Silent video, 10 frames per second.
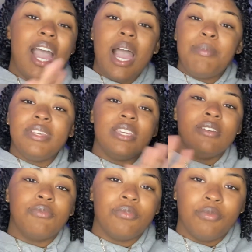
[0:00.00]
i'm gonna
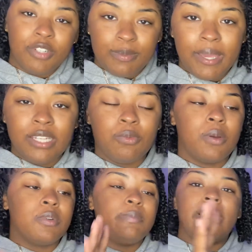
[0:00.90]
give respect
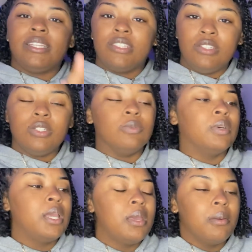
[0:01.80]
where respect is due
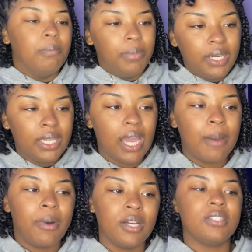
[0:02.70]
but
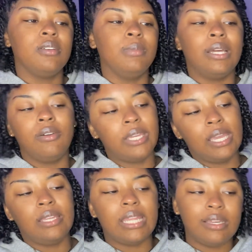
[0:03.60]
i'm also gonna be like
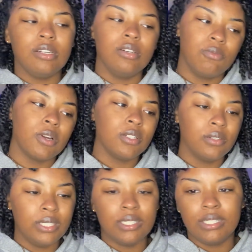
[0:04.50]
okay they could have worked
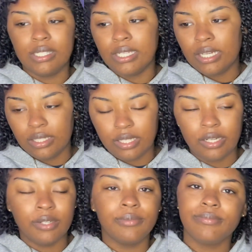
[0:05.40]
on this this and that and the
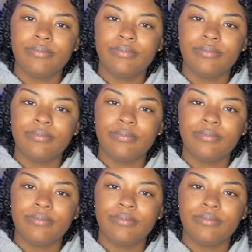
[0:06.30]
third